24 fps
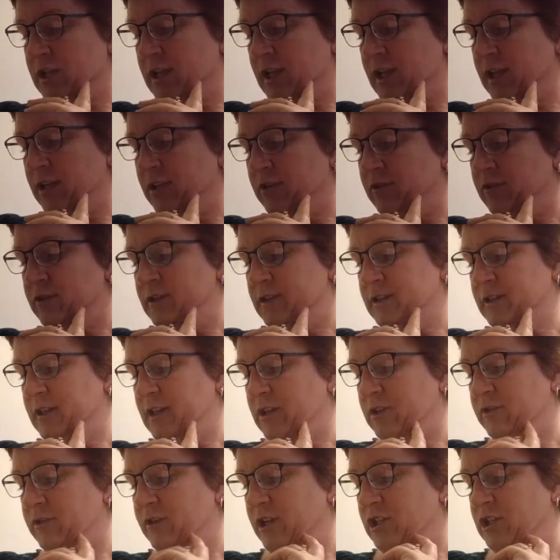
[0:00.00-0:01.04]
a yellow
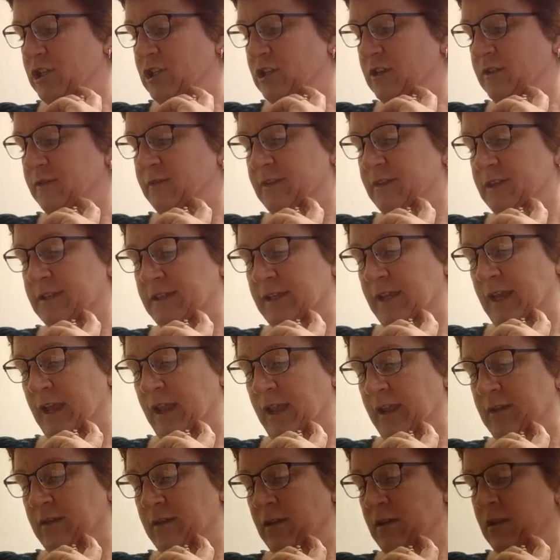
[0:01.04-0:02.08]
discoloration of the
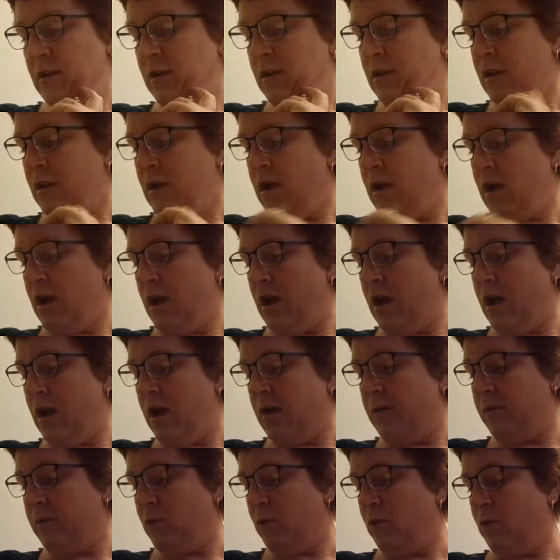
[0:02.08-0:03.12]
skin
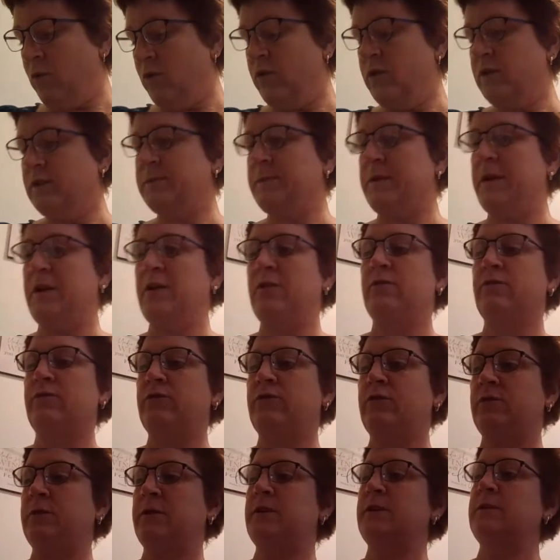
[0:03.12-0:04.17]
or the spinal
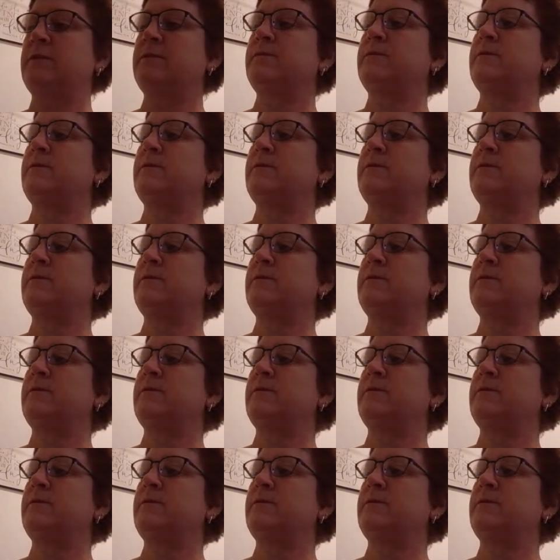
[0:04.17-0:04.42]
fluid.